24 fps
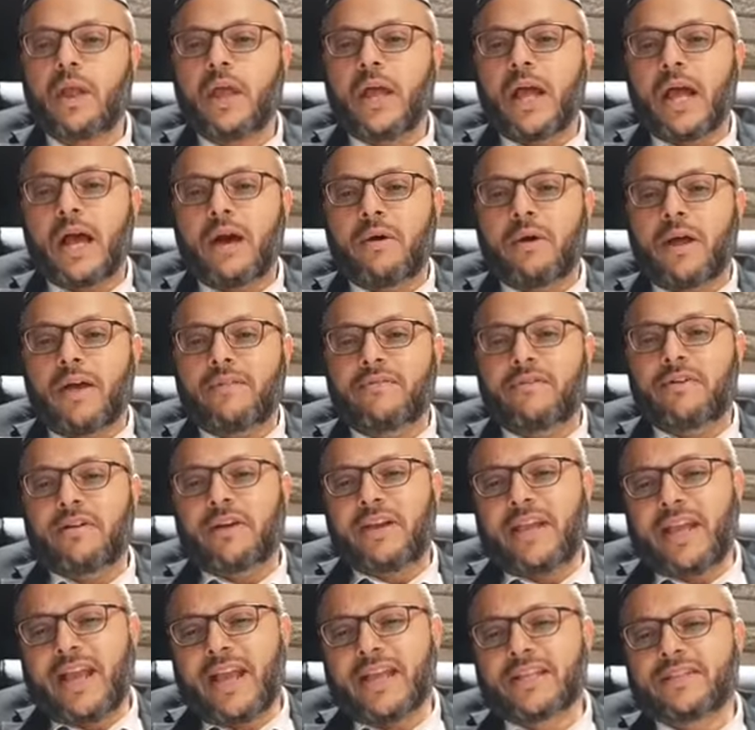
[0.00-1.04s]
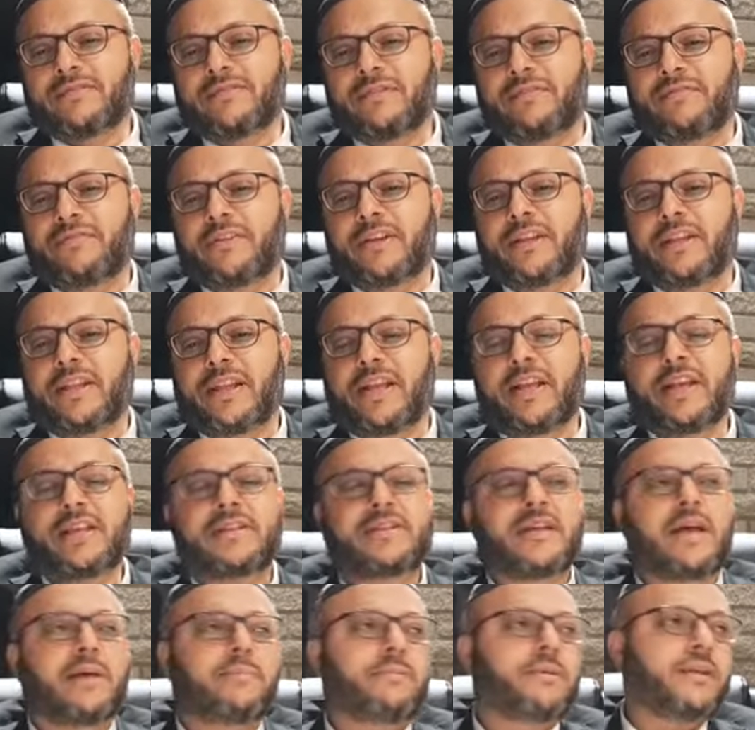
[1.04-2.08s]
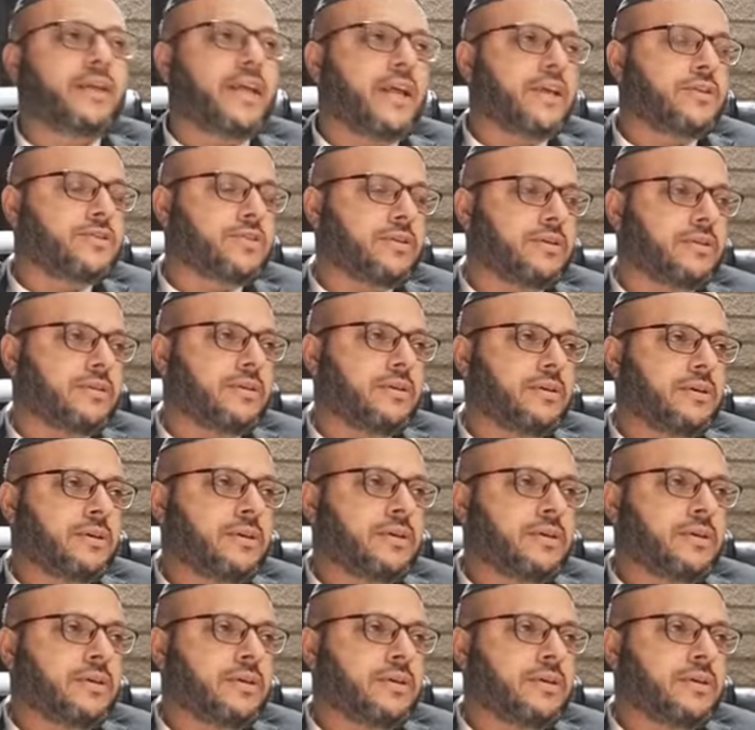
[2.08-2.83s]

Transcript: However, he has fulfilled his obligation.